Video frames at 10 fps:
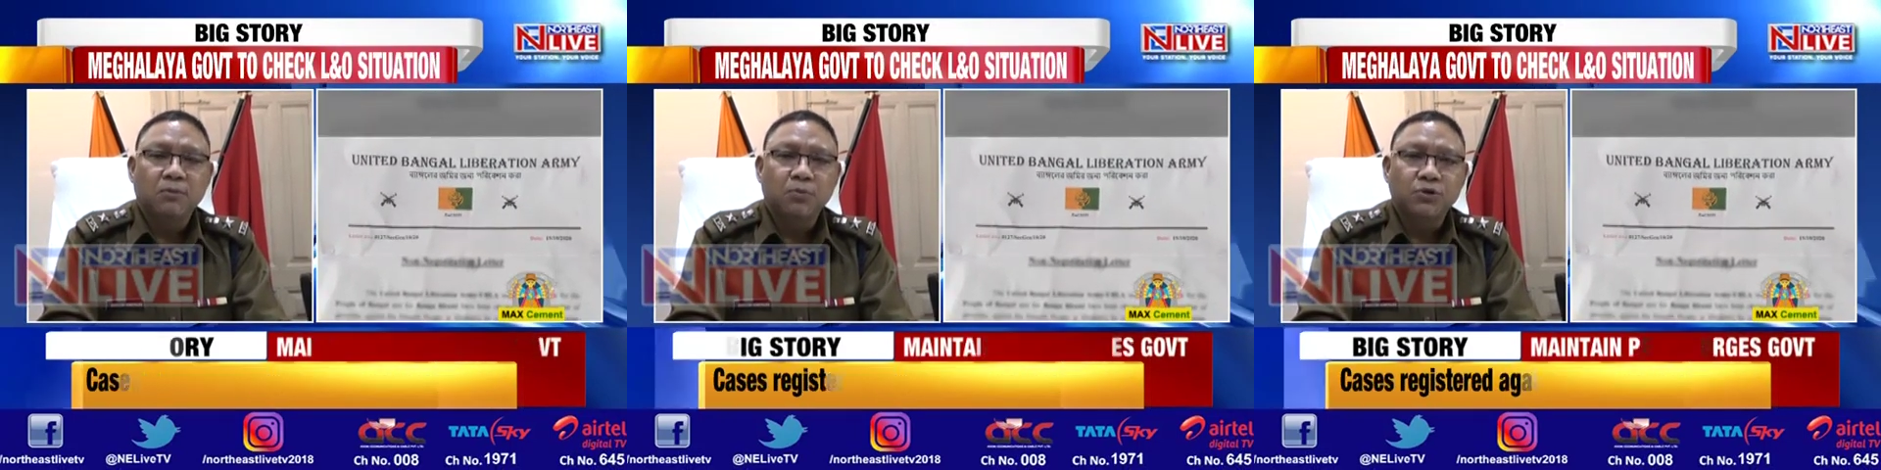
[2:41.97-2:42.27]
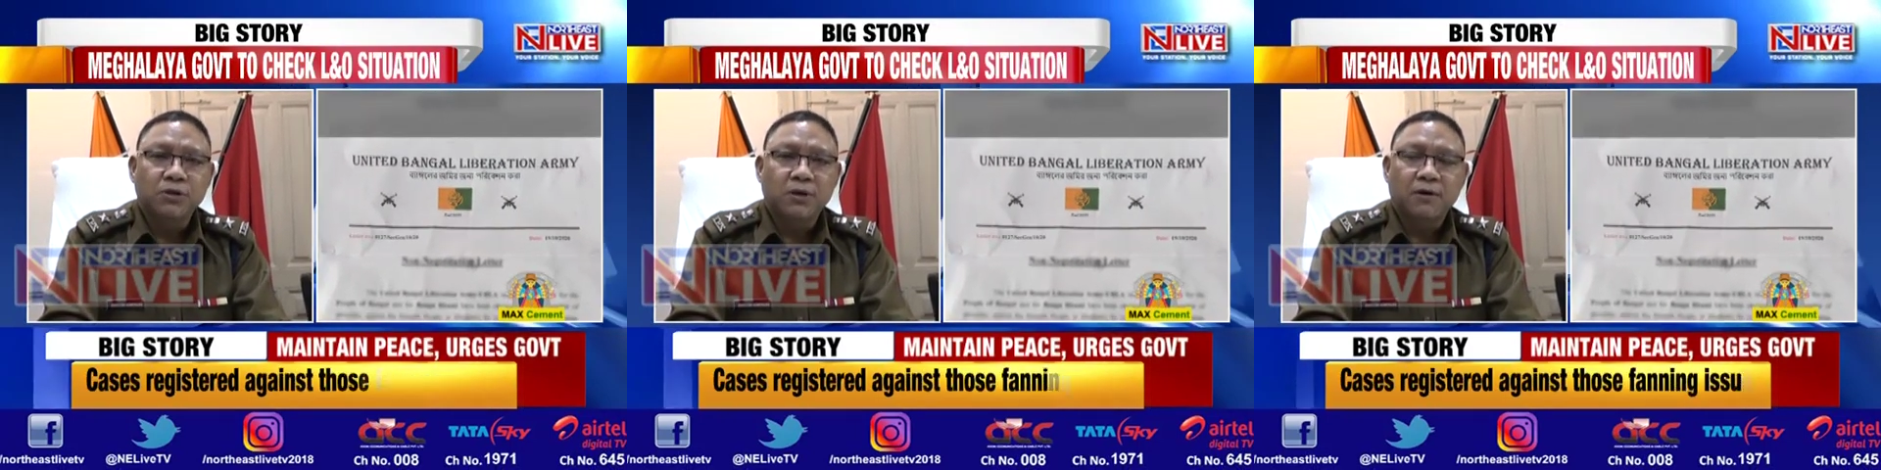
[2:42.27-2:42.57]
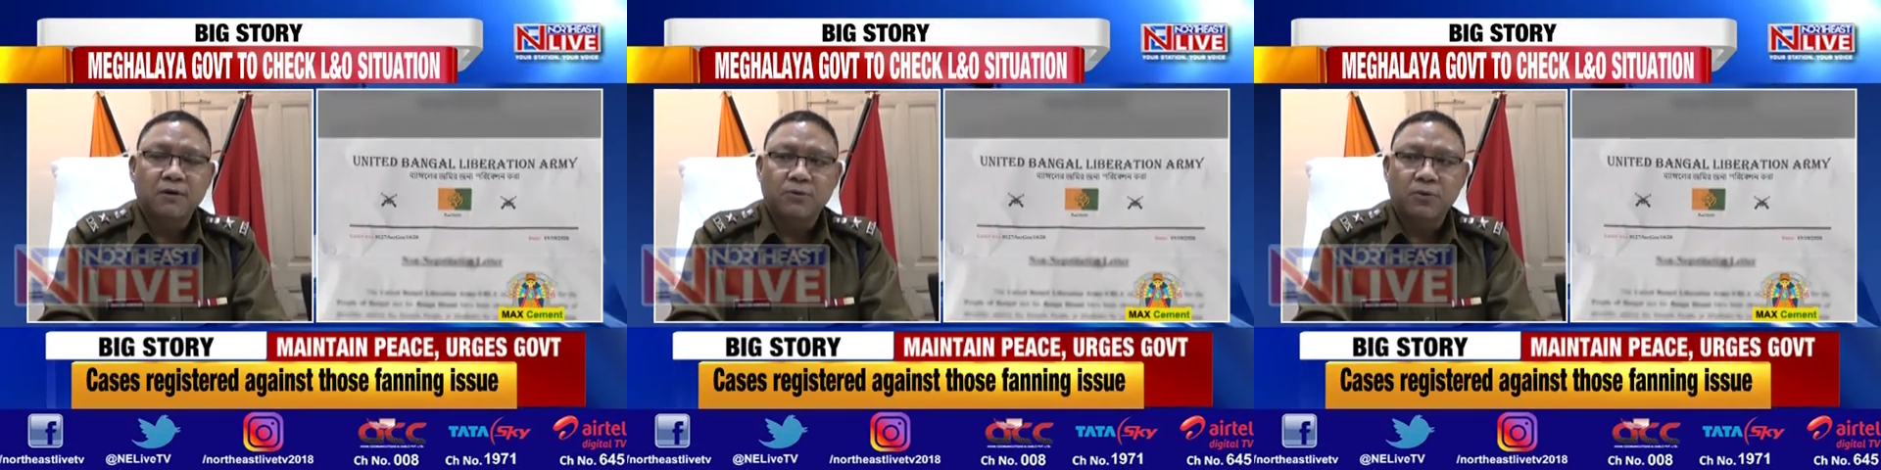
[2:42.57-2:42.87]

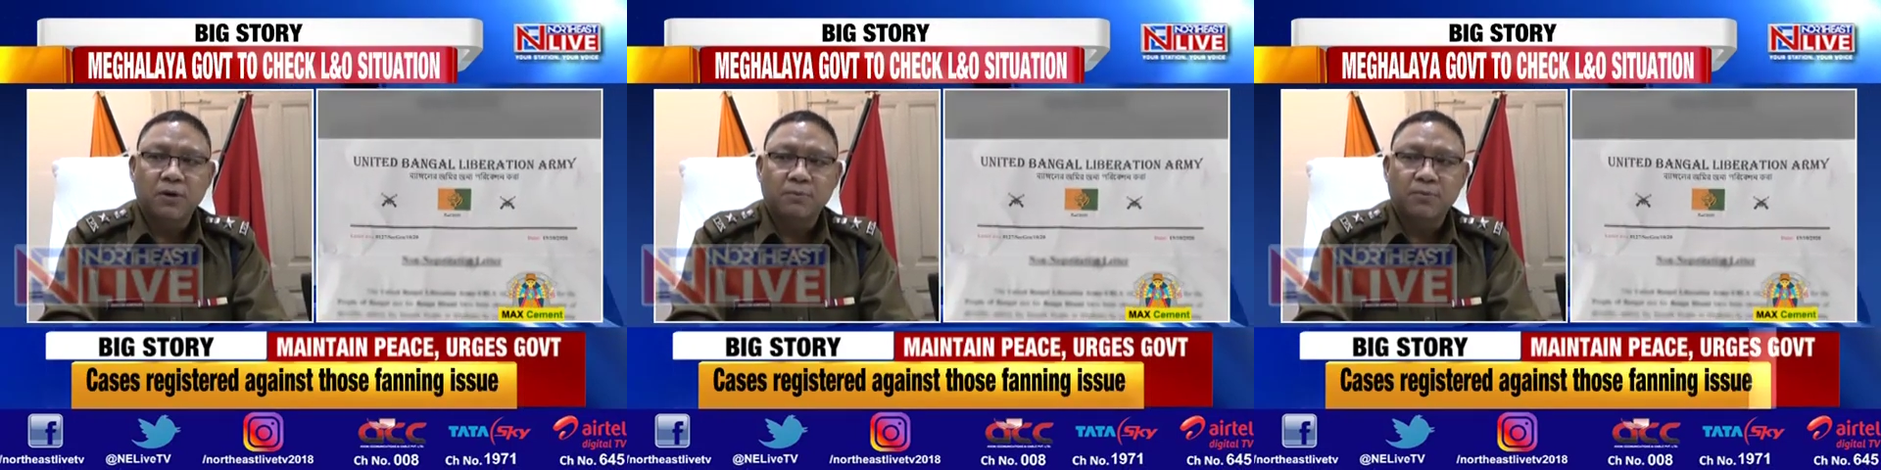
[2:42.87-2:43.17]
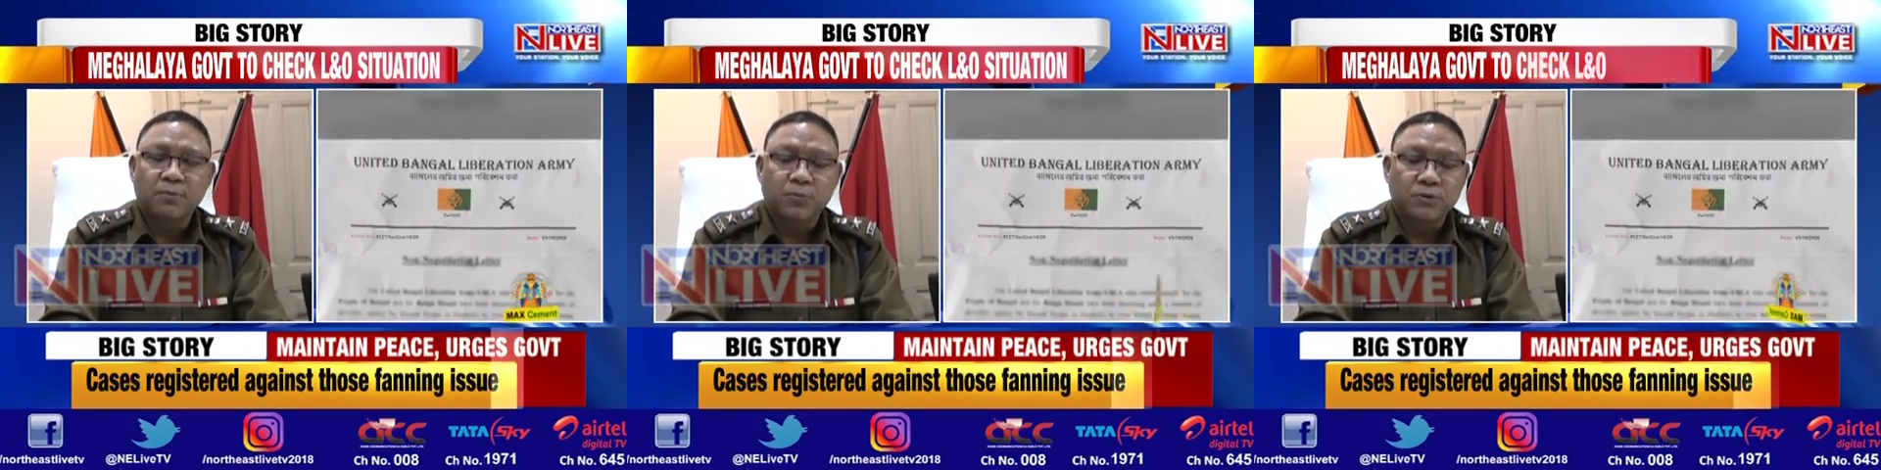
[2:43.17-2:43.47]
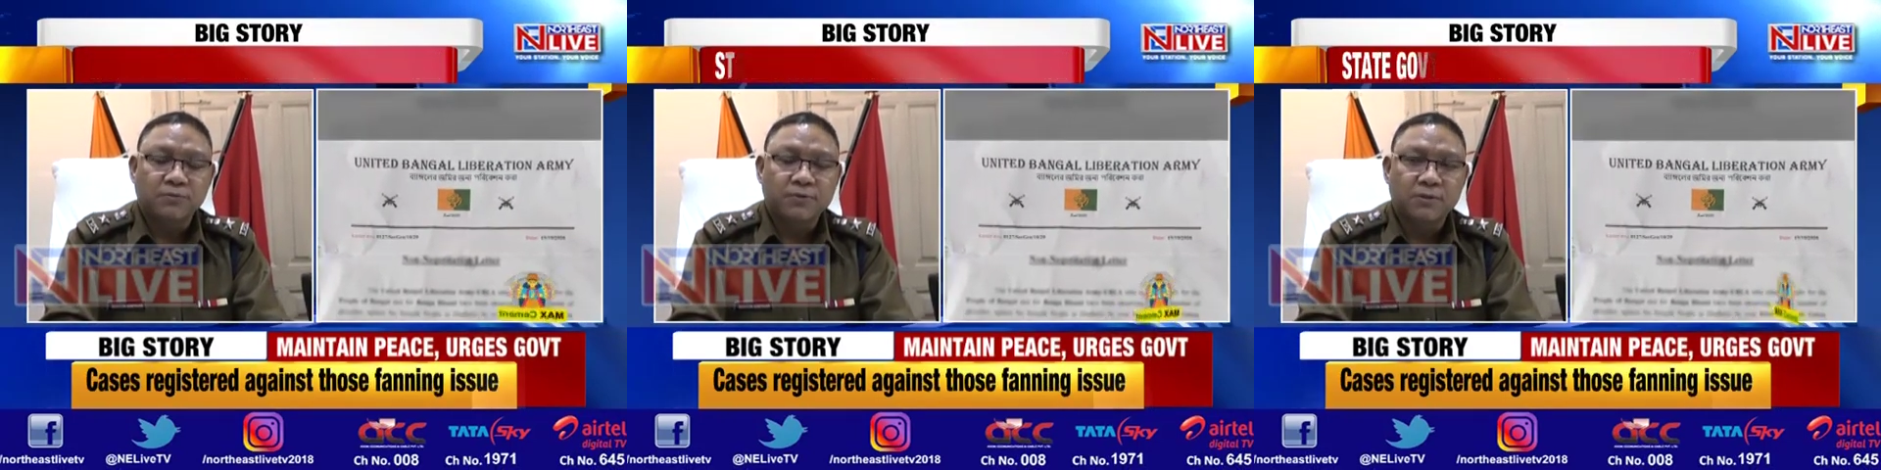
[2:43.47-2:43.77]
puja Durga
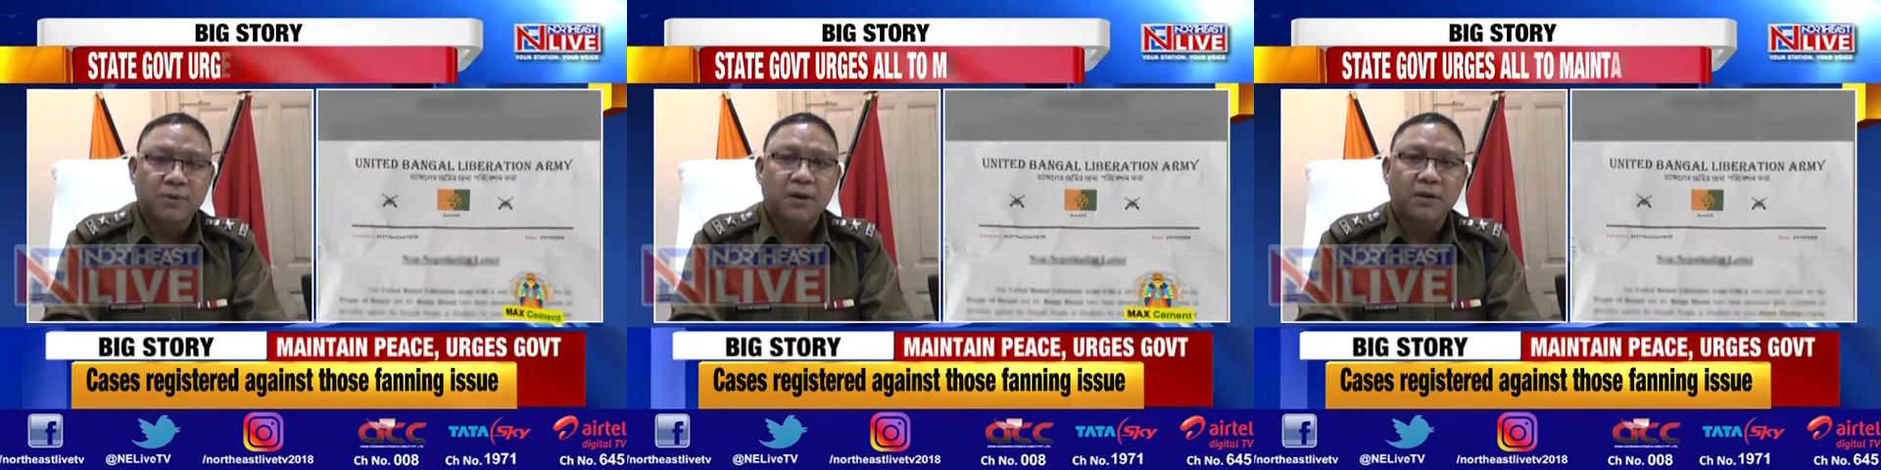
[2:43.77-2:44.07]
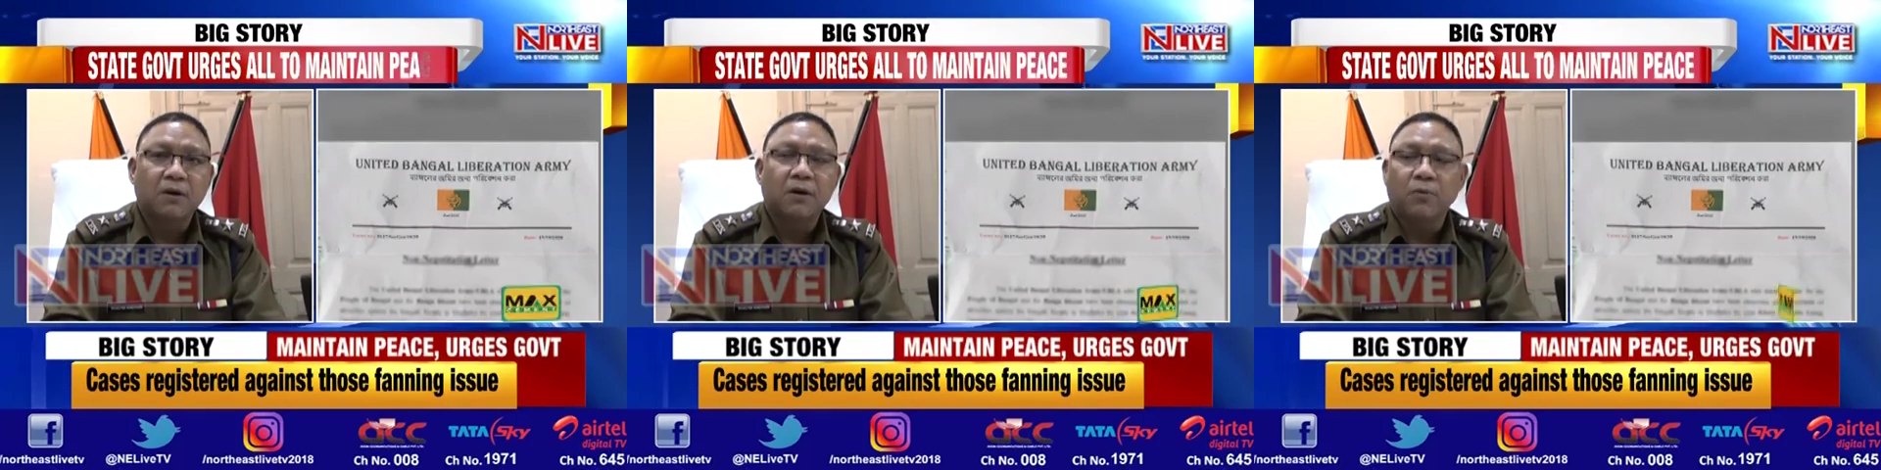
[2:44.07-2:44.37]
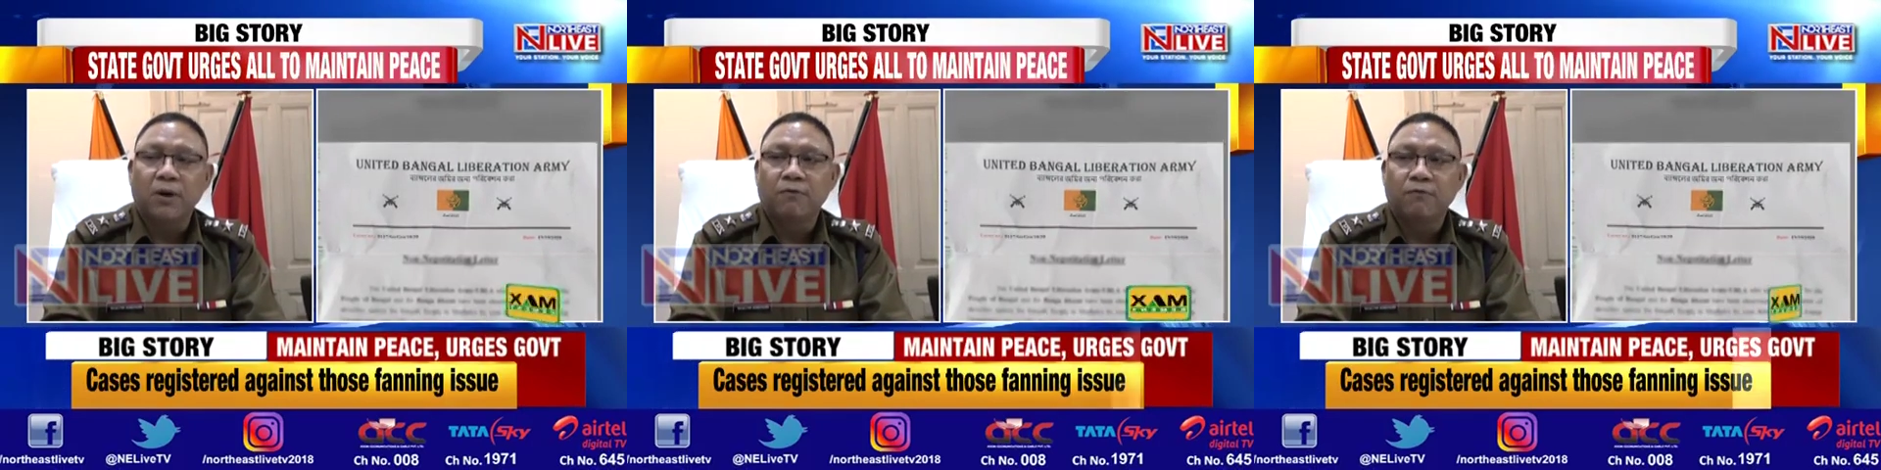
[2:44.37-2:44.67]
Puja festival, and all
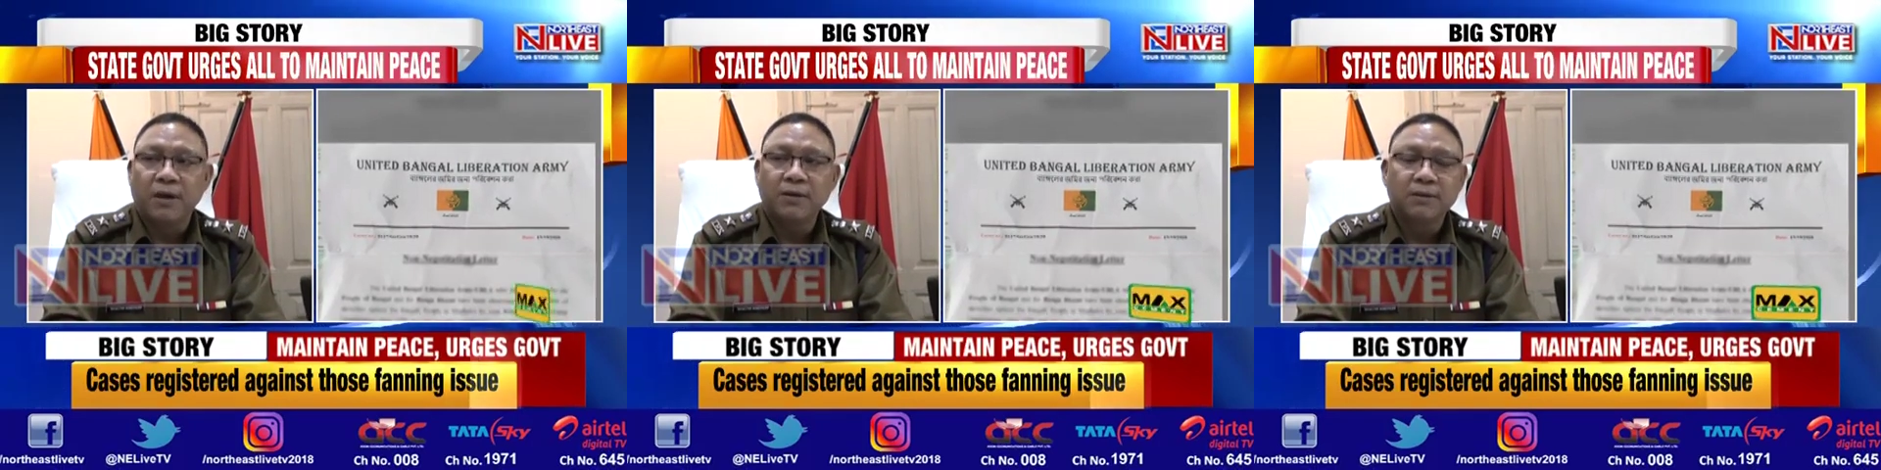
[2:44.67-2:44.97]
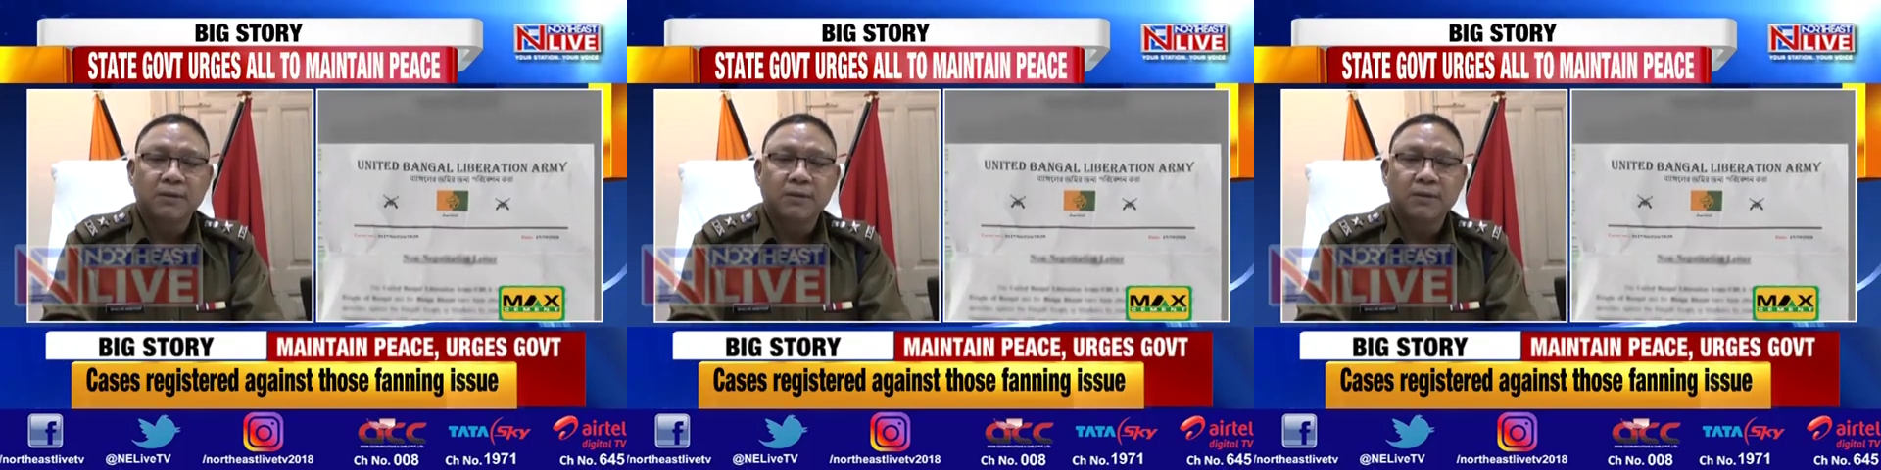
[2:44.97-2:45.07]
went off well.